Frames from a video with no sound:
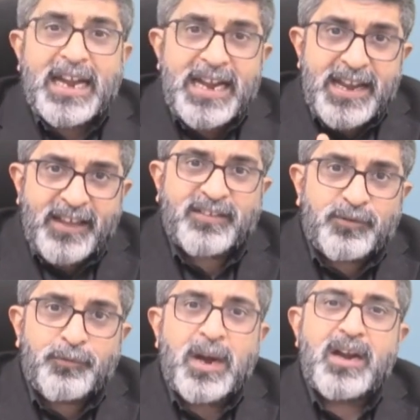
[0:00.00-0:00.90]

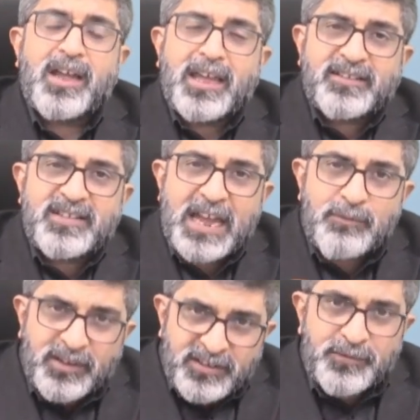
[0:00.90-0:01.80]
index fund is
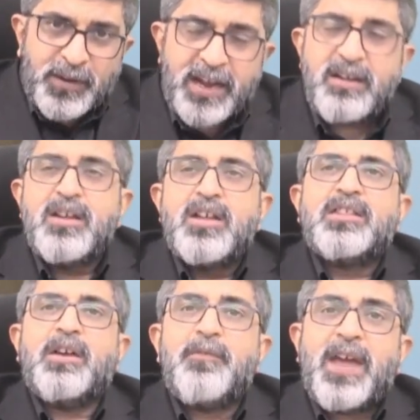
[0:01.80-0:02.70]
diversified,
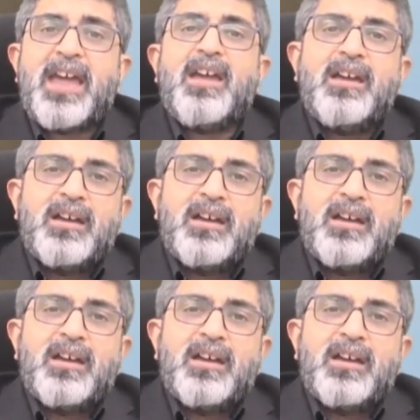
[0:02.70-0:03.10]
the way